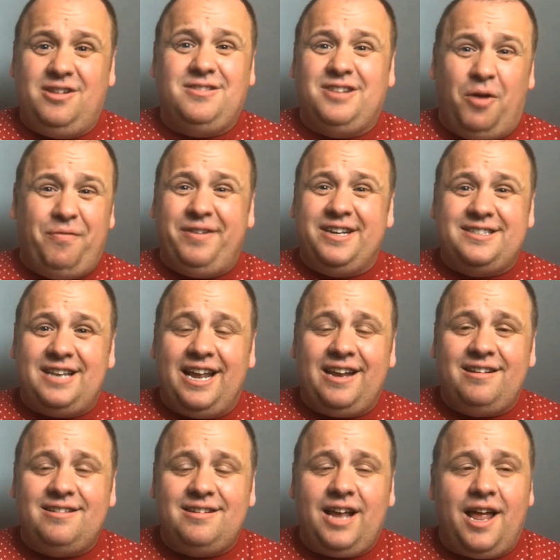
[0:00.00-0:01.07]
obviously.
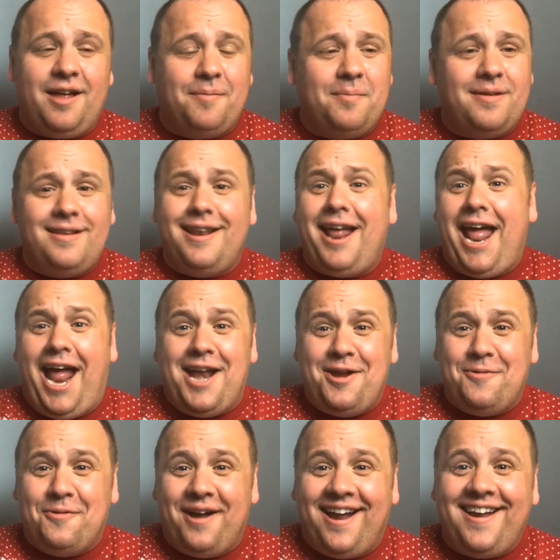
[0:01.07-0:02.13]

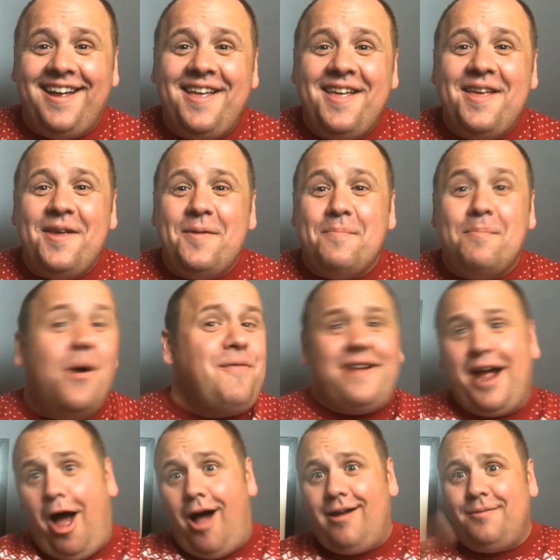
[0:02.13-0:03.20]
Anyway, moving
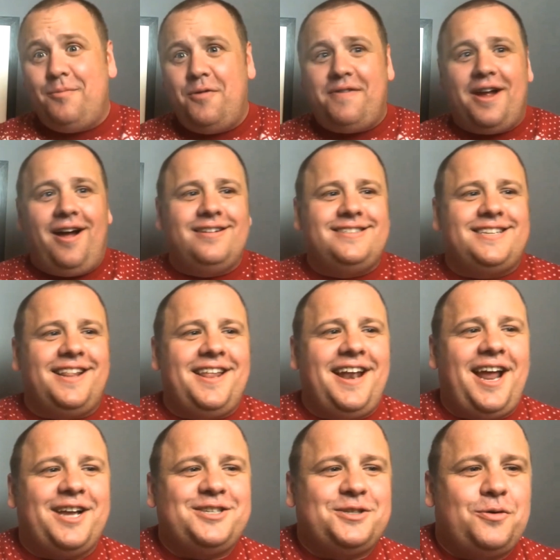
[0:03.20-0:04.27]
on to the
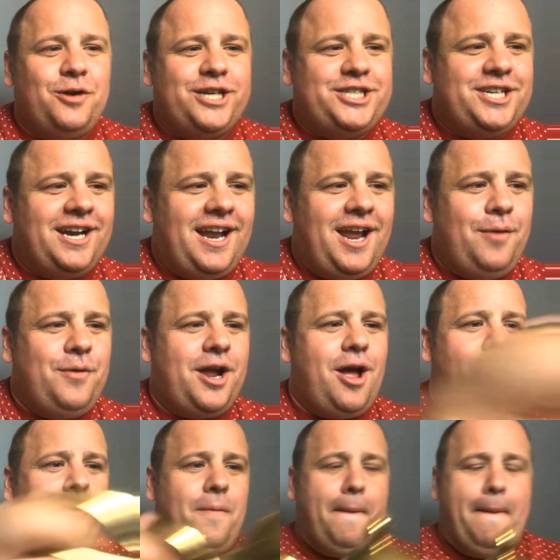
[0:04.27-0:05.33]
next question. Here we go.